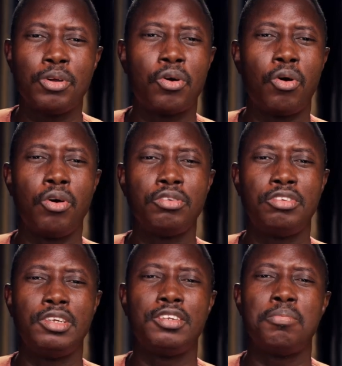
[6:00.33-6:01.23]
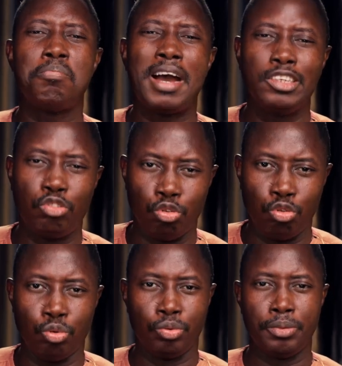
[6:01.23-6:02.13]
because she is married to
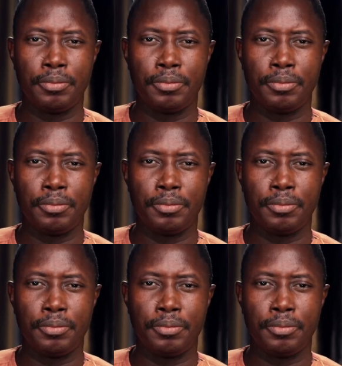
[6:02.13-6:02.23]
you.